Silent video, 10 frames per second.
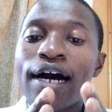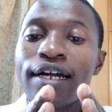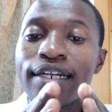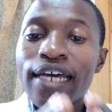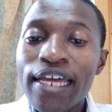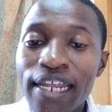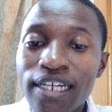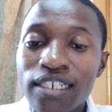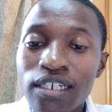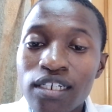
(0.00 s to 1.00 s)

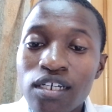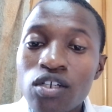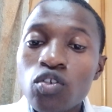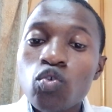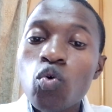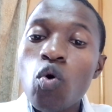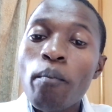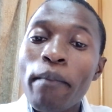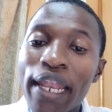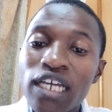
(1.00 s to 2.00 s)
directed to
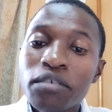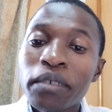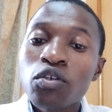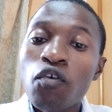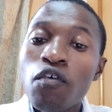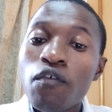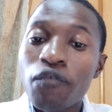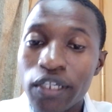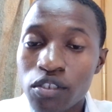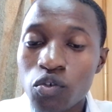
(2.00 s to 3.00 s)
management of
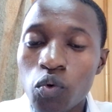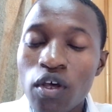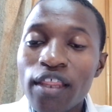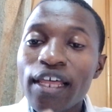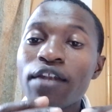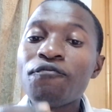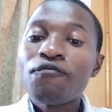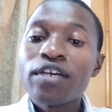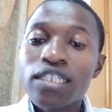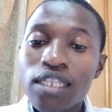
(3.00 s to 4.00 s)
phase 2. Then
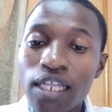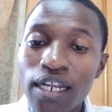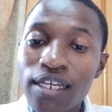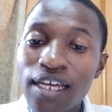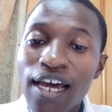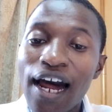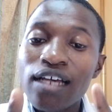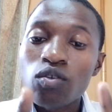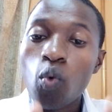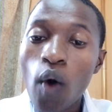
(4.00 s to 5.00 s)
phase 3
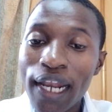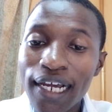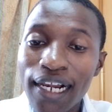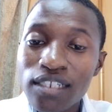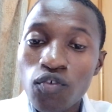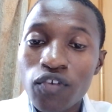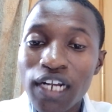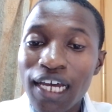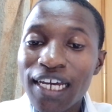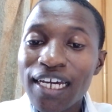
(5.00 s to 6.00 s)
has 1 class of
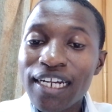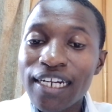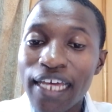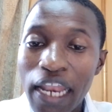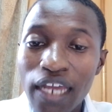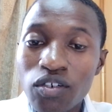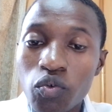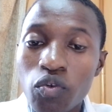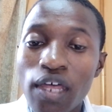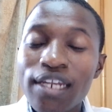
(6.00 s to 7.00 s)
drug directed to
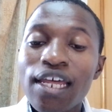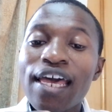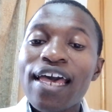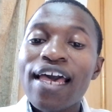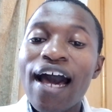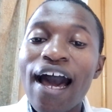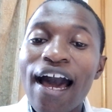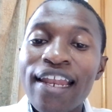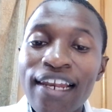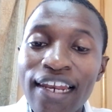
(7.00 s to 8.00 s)
that,
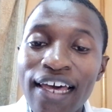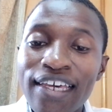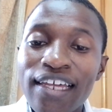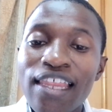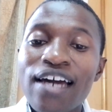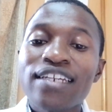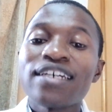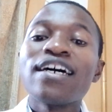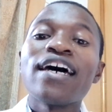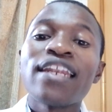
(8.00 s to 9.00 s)
and like that
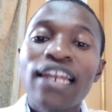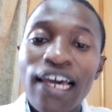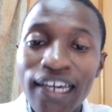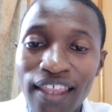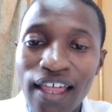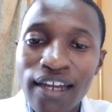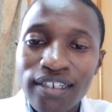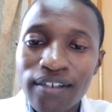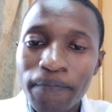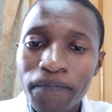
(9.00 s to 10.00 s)
and like that.
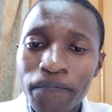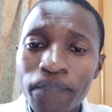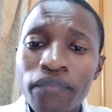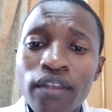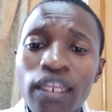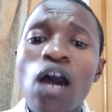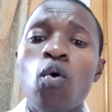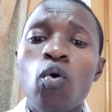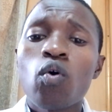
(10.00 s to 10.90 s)
Now,